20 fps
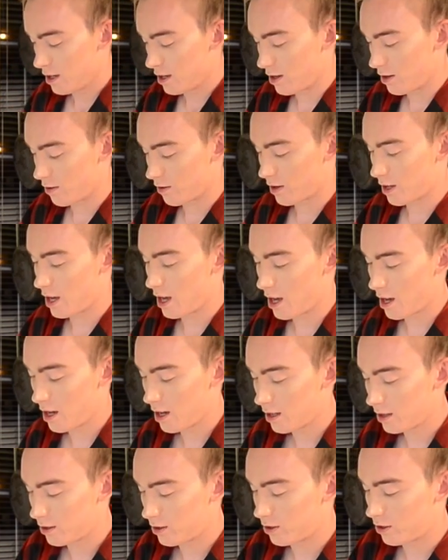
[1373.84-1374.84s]

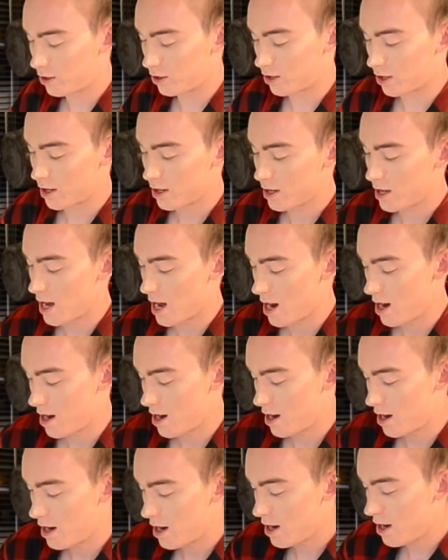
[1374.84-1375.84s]
Okay, stir that
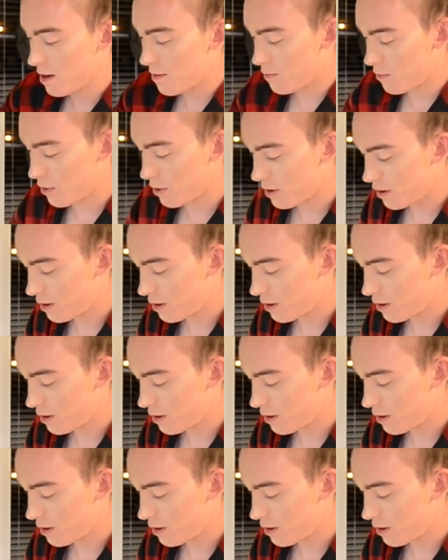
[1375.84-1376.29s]
up.